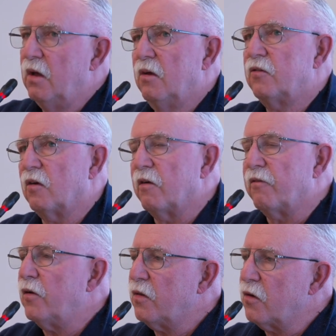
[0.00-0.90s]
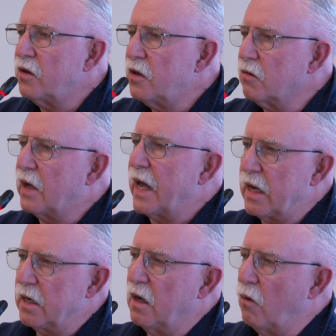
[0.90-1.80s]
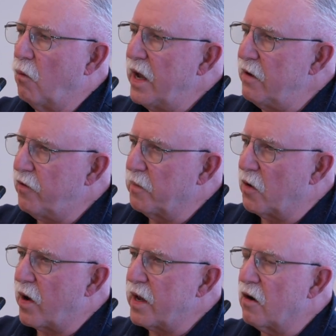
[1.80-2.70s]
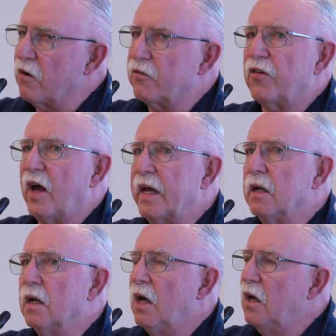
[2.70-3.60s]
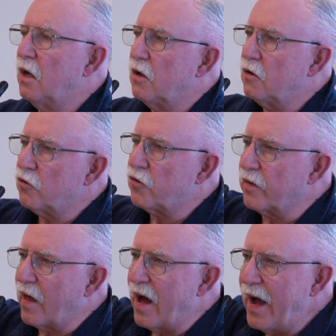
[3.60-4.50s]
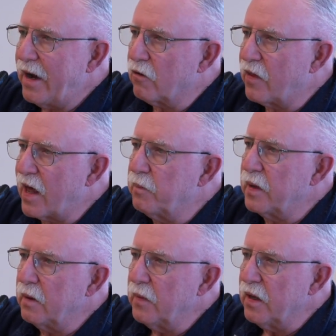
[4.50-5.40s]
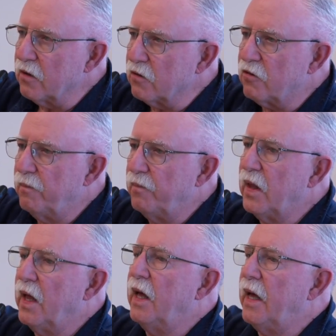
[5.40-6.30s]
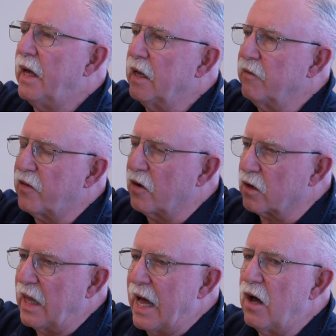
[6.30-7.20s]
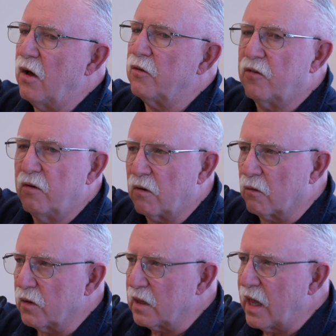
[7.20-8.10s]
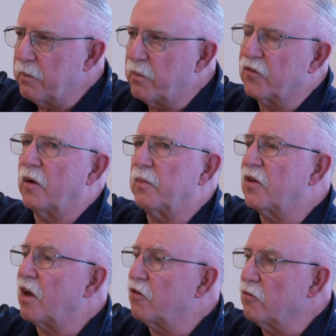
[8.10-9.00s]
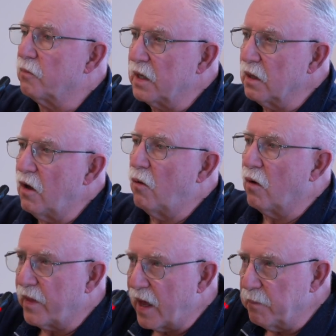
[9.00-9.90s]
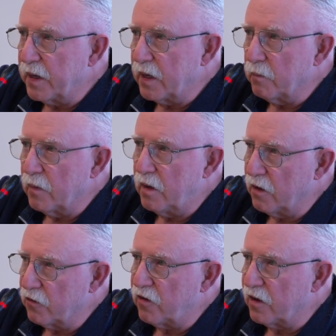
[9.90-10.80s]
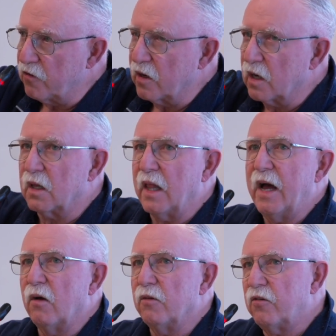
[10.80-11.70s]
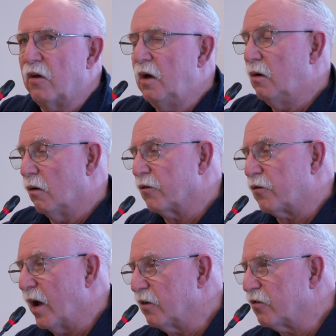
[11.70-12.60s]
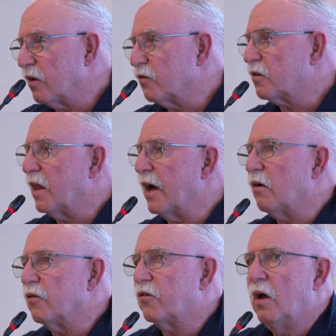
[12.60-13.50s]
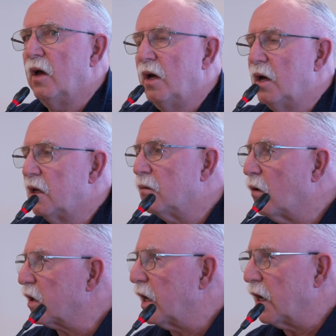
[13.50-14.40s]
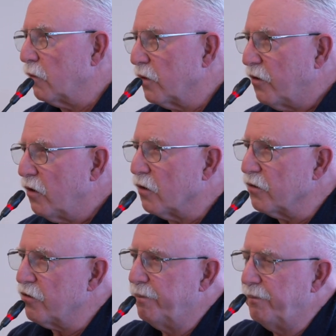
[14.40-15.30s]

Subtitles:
So the further you get away from the radar site, usually the higher that beam is. And if there are clouds or light precipitation below where that beam is sensing clouds or trying to sense clouds, you won't get any returns.